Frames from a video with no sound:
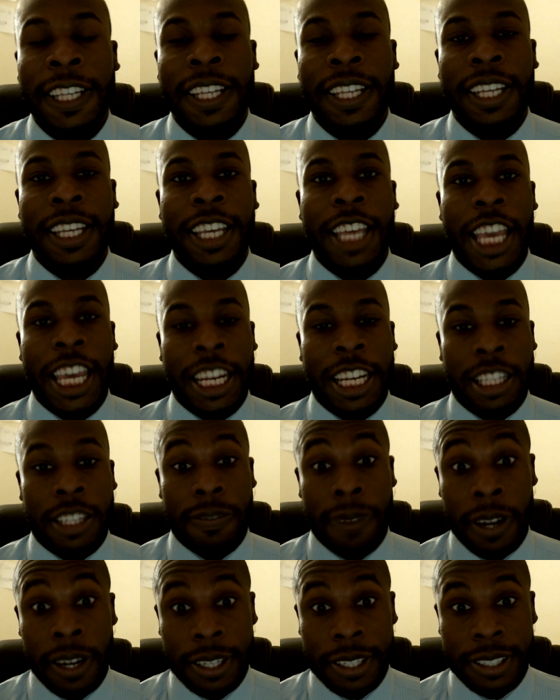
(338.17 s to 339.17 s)
and it's very
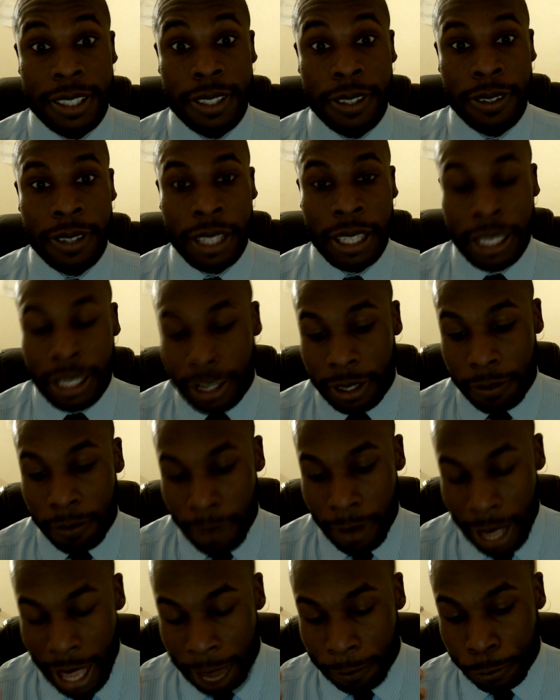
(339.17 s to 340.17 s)
soothing. And
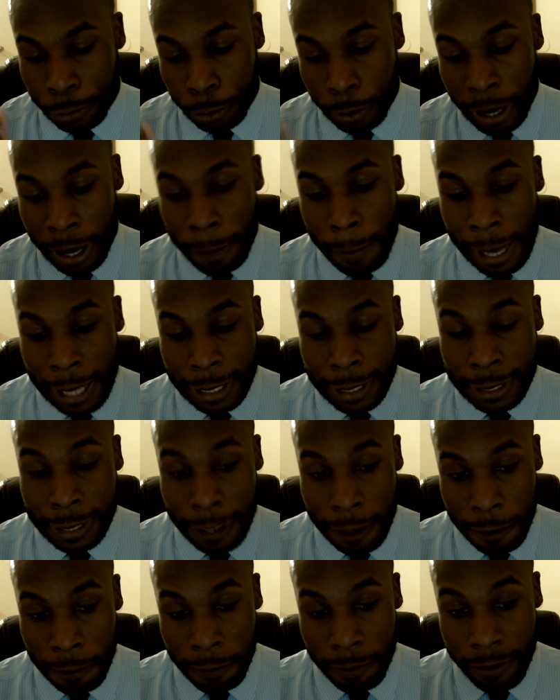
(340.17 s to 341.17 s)
I've trained
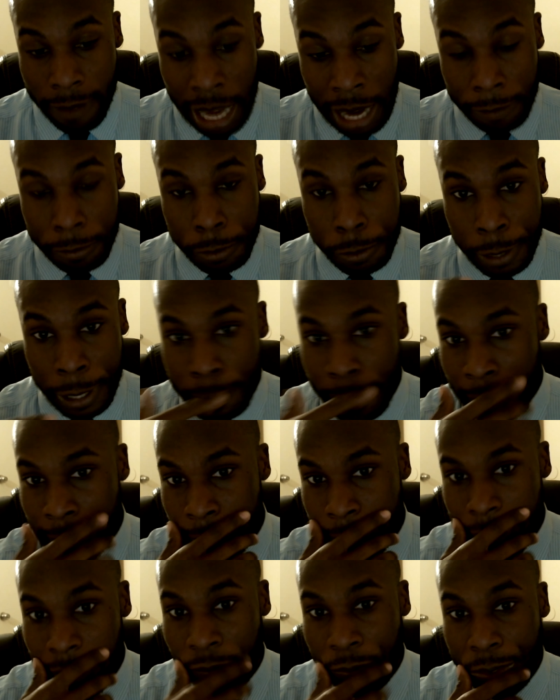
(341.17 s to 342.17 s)
myself
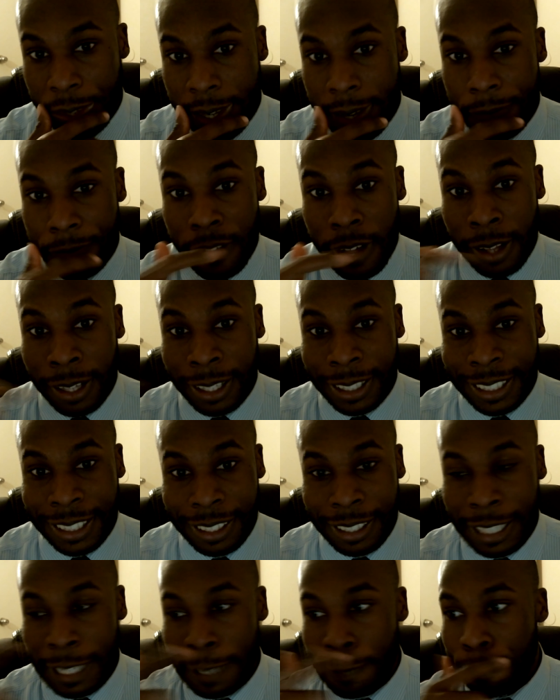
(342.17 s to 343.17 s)
to fall asleep